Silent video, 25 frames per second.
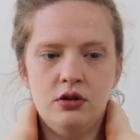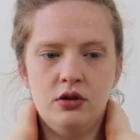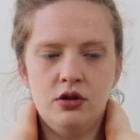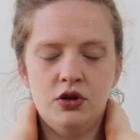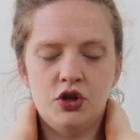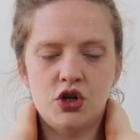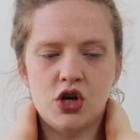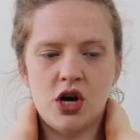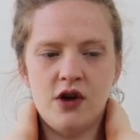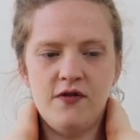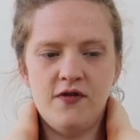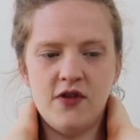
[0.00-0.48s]

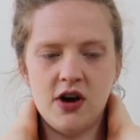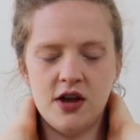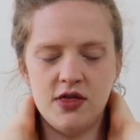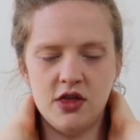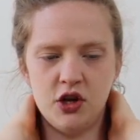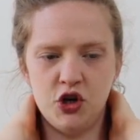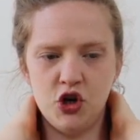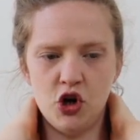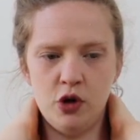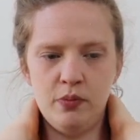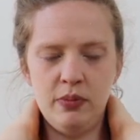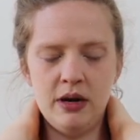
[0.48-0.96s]
try and find the
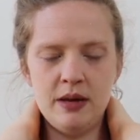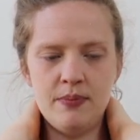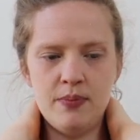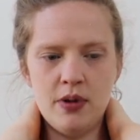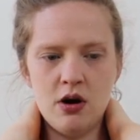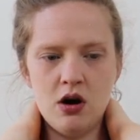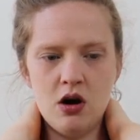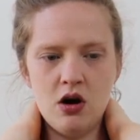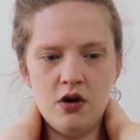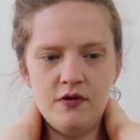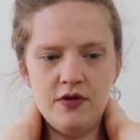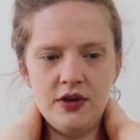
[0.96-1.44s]
knobbly
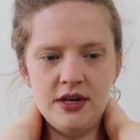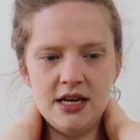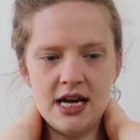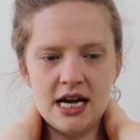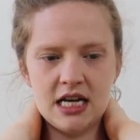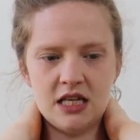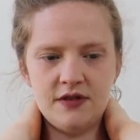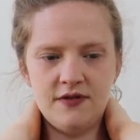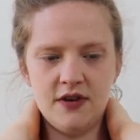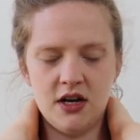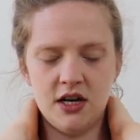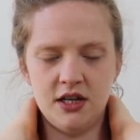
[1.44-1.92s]
part of the
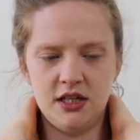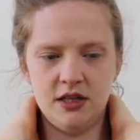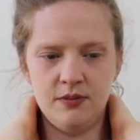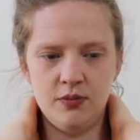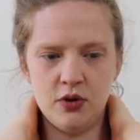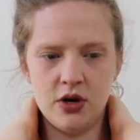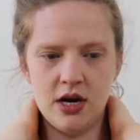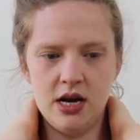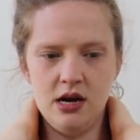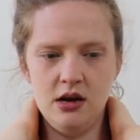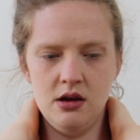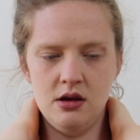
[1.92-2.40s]
next
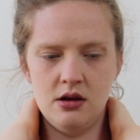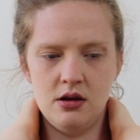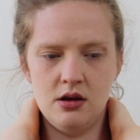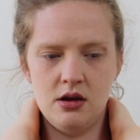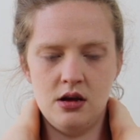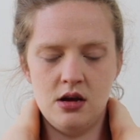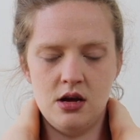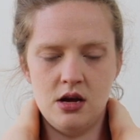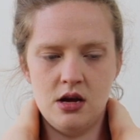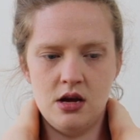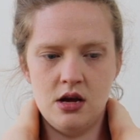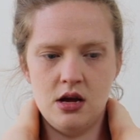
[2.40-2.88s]
vertebrae,
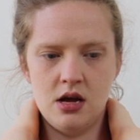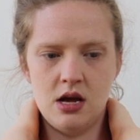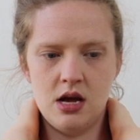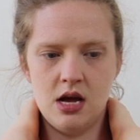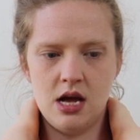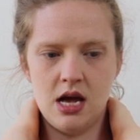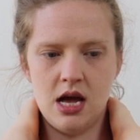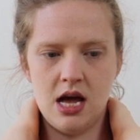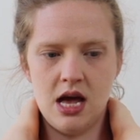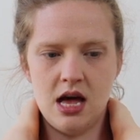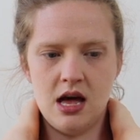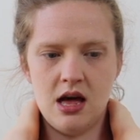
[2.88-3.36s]

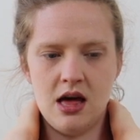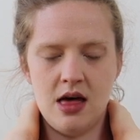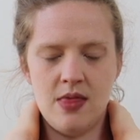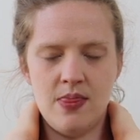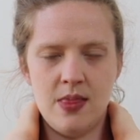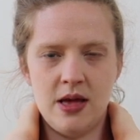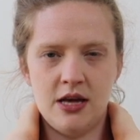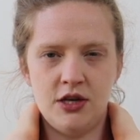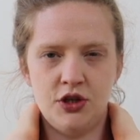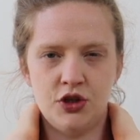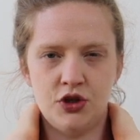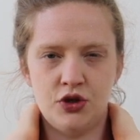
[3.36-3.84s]
and
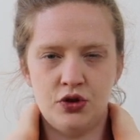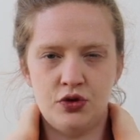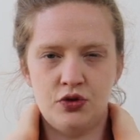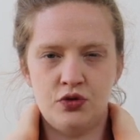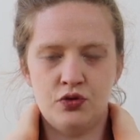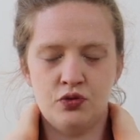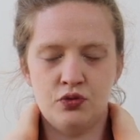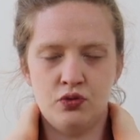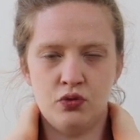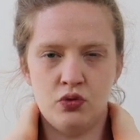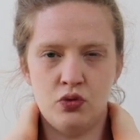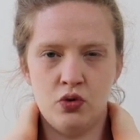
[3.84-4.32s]
then just
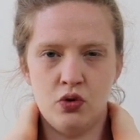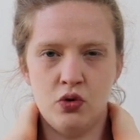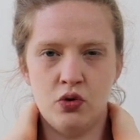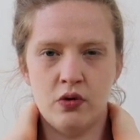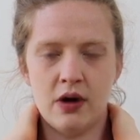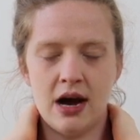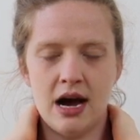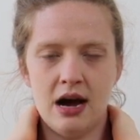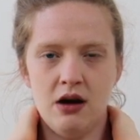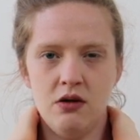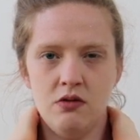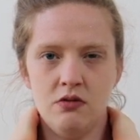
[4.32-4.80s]
draw
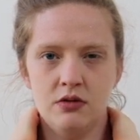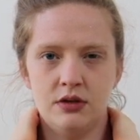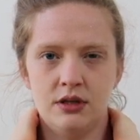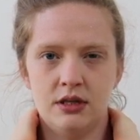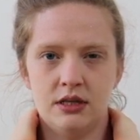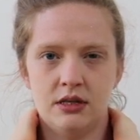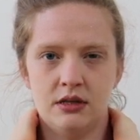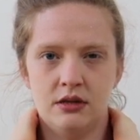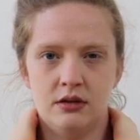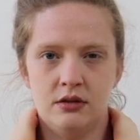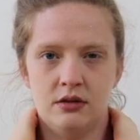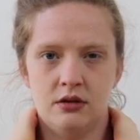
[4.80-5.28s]

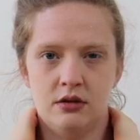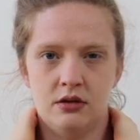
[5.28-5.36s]
out.